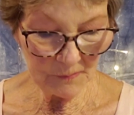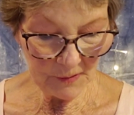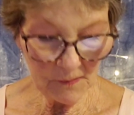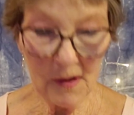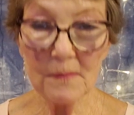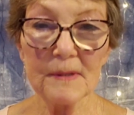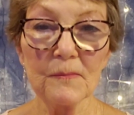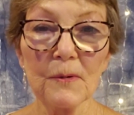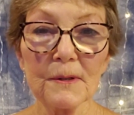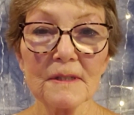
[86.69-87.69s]
We've all
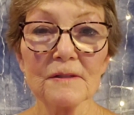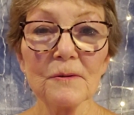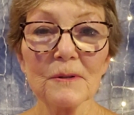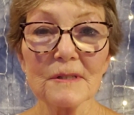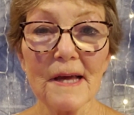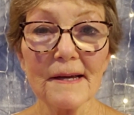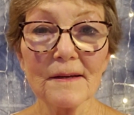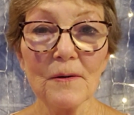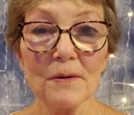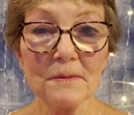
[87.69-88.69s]
been working towards that
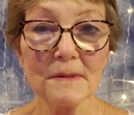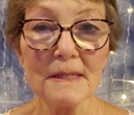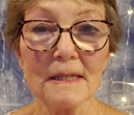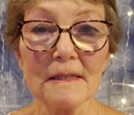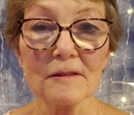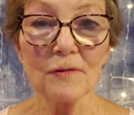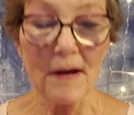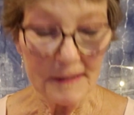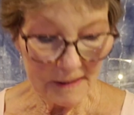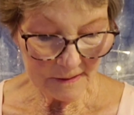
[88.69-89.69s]
goal,
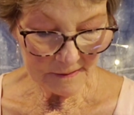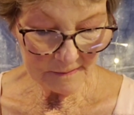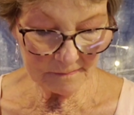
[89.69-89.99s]
trying to